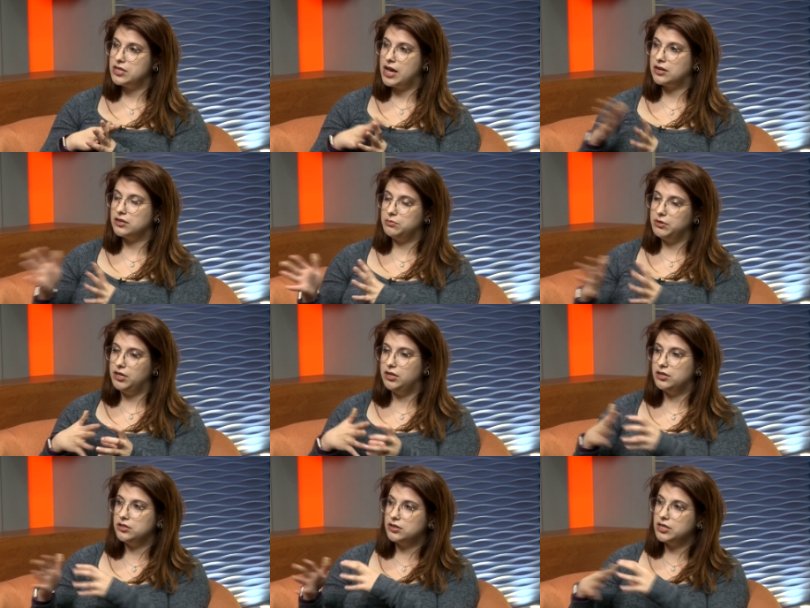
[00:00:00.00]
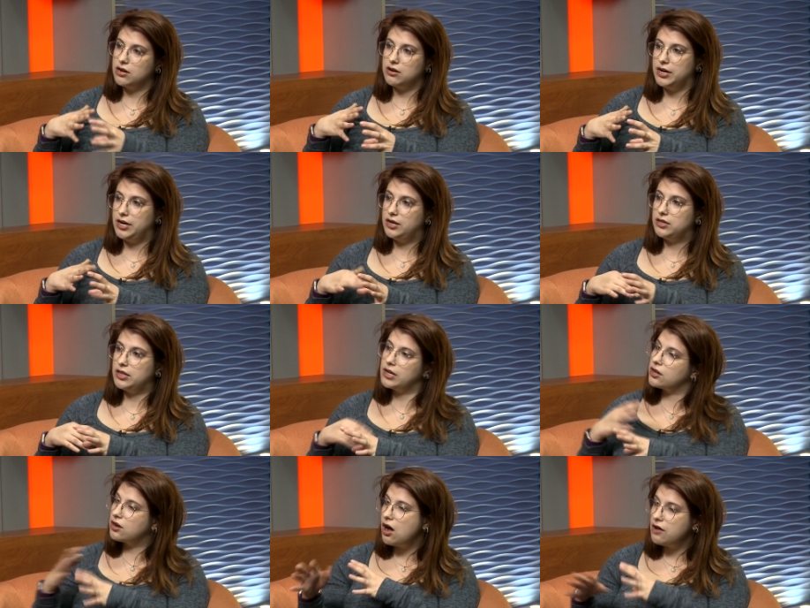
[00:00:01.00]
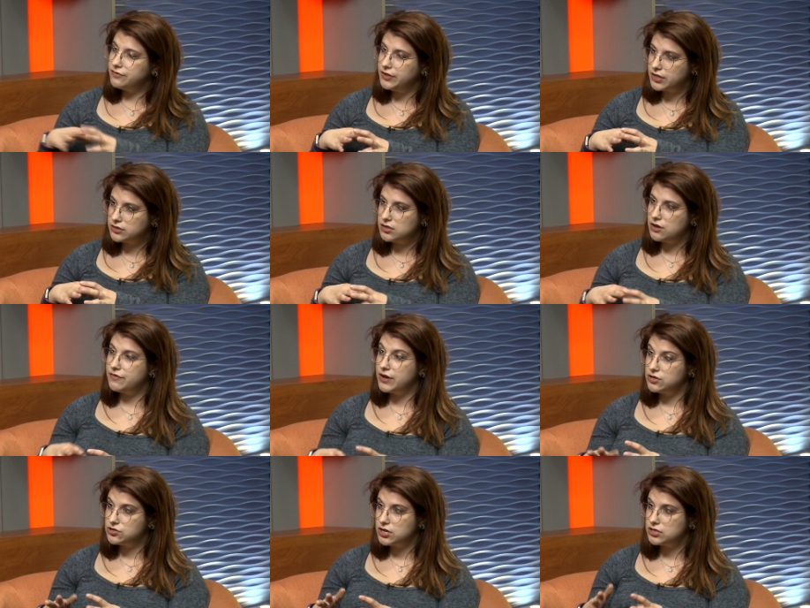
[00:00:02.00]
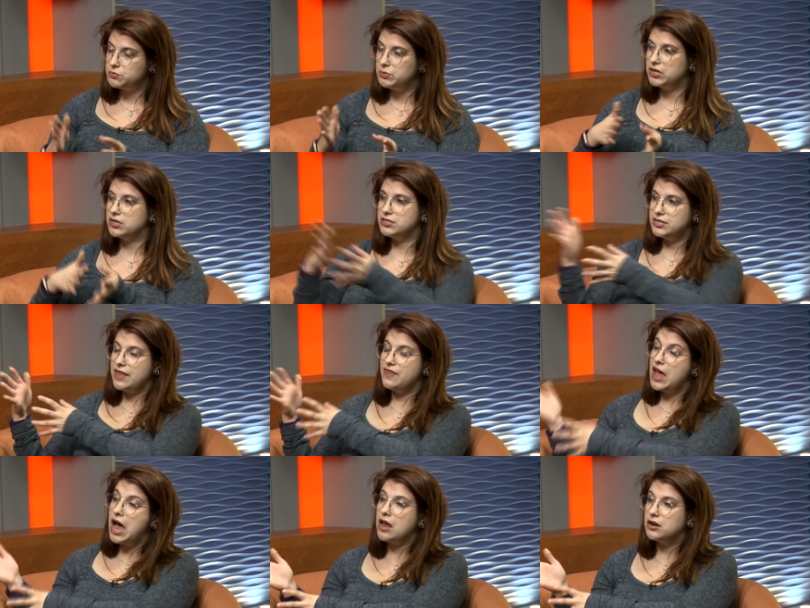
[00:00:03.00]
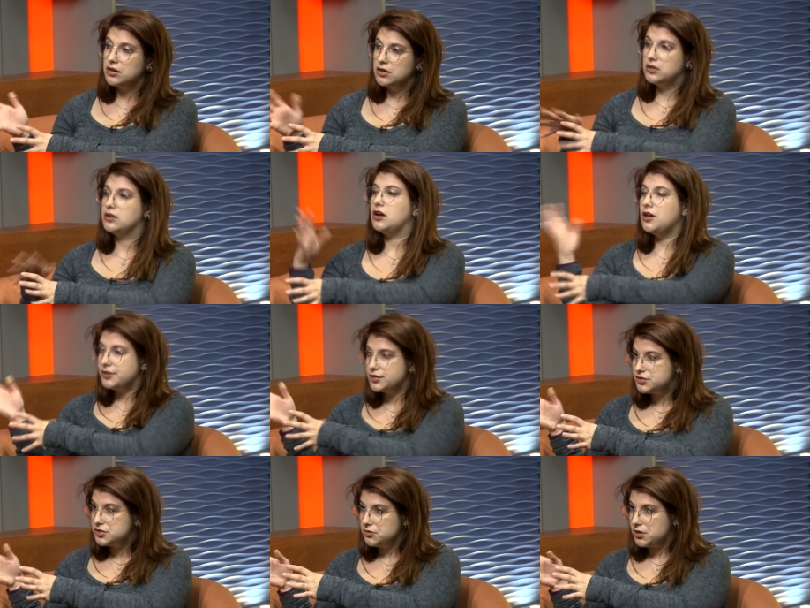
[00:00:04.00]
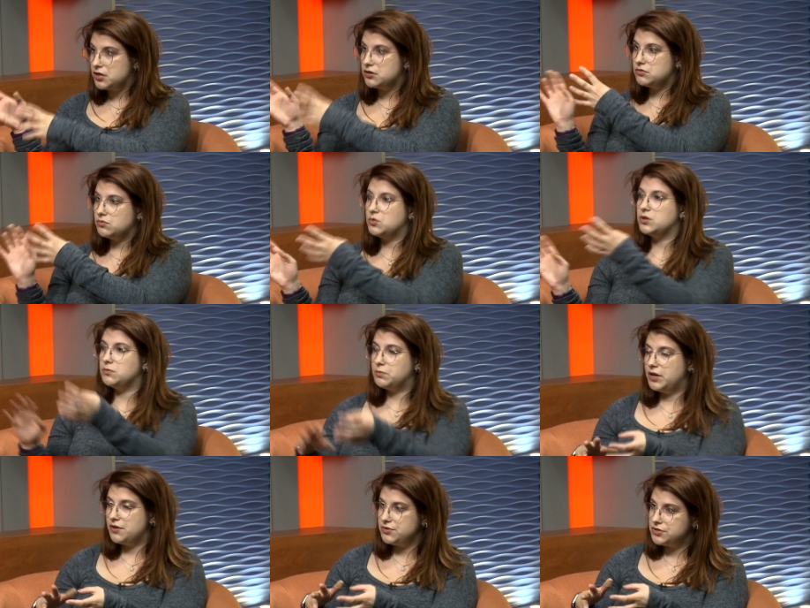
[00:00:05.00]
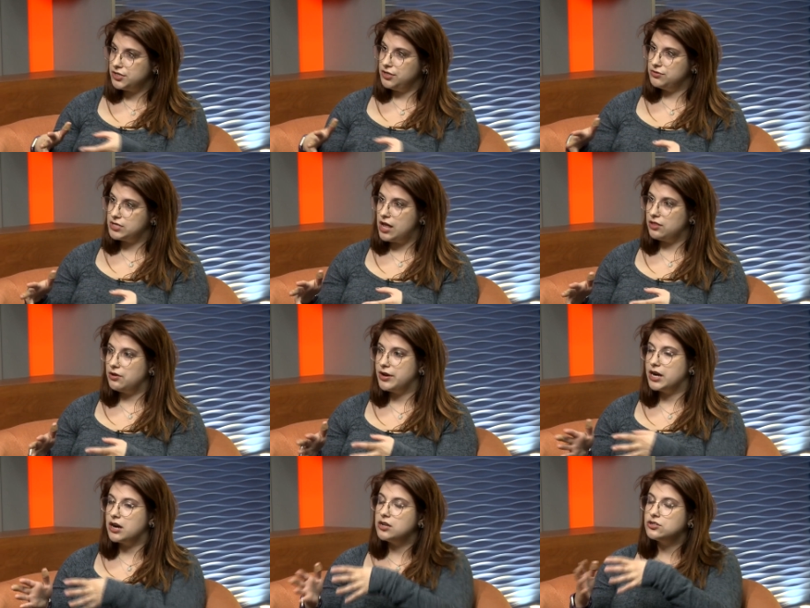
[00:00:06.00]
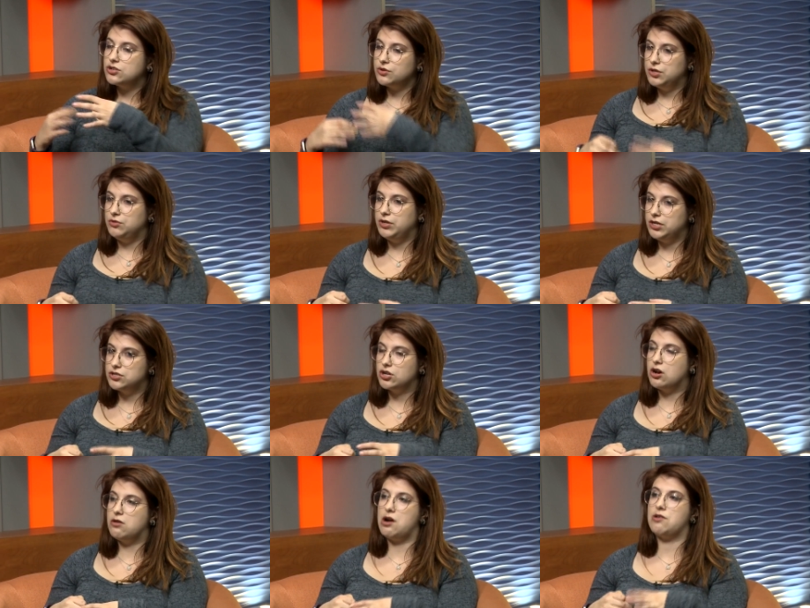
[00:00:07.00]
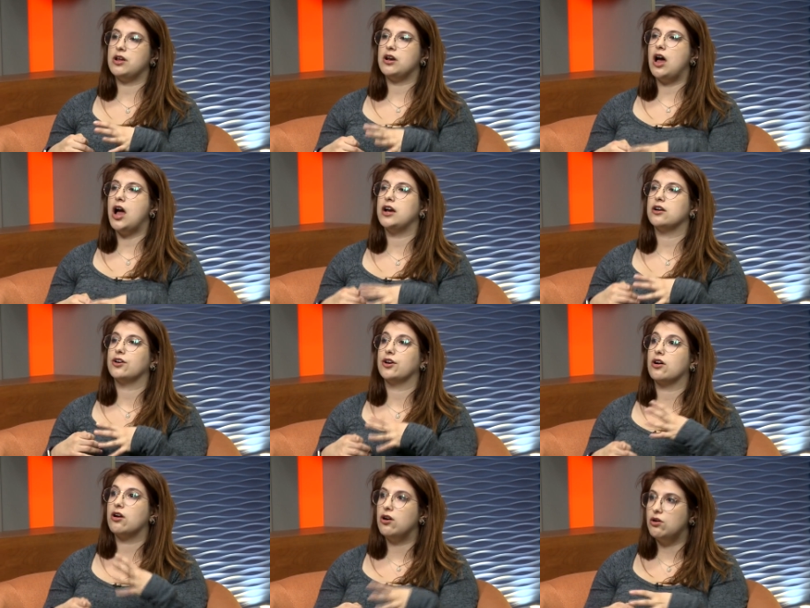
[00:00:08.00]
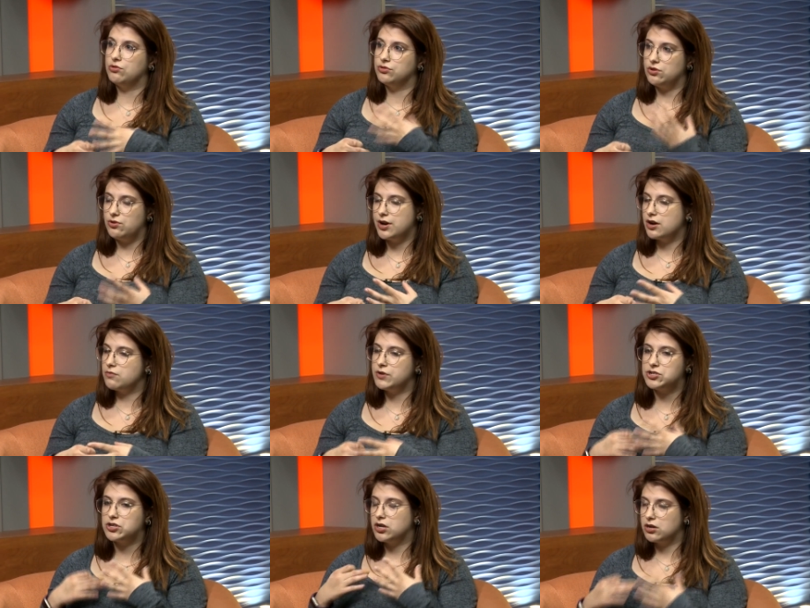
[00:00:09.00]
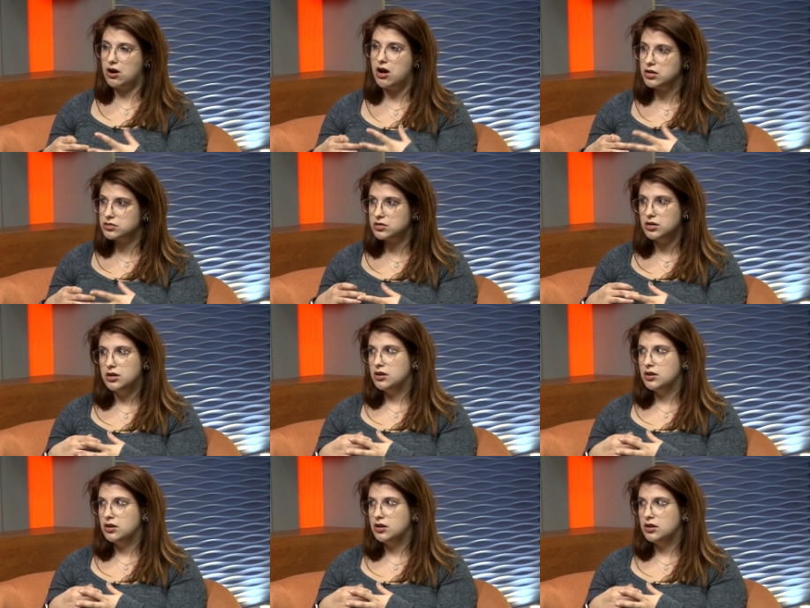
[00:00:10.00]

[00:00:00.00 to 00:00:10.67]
that could be, in theory, like a conflict of interest because then that other student wouldn't be able to use that lawyer. And so you need to go out and hire your own lawyer, which can cost